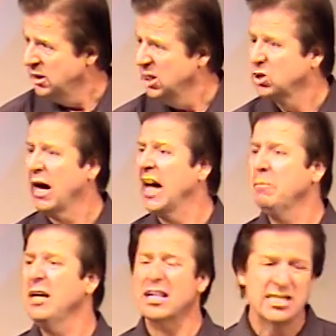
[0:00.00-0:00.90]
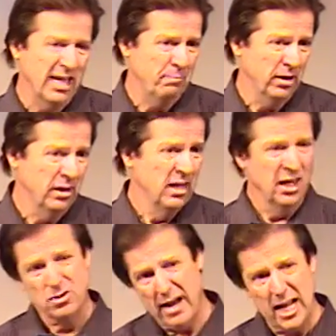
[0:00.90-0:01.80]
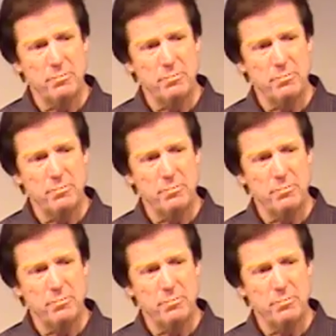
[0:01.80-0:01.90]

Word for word: and trying to be accepted and trying